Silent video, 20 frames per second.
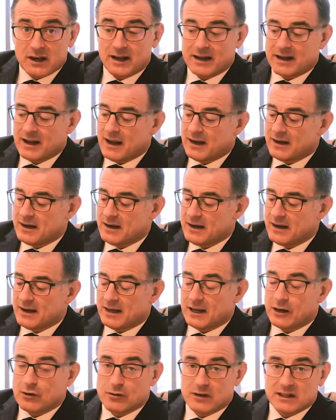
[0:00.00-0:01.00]
again,
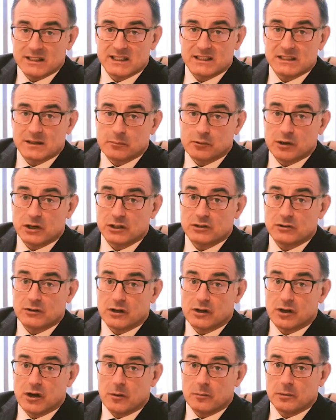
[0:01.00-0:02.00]
increases the pressure in
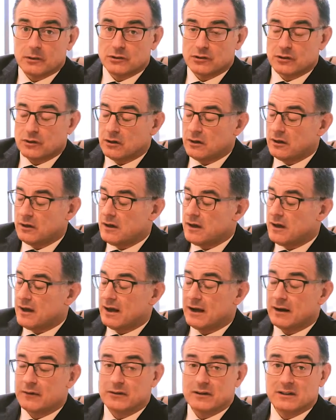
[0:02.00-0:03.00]
the carpal tunnel,
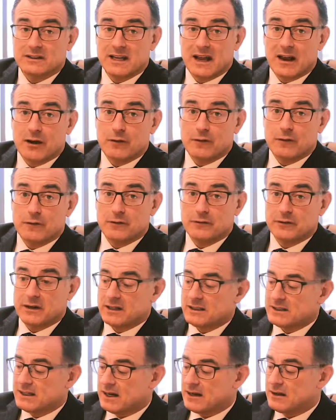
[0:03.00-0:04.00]
and after 10 or
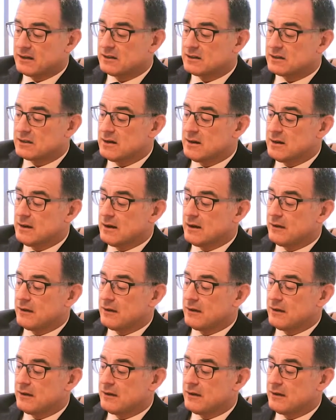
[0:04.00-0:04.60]
15 seconds,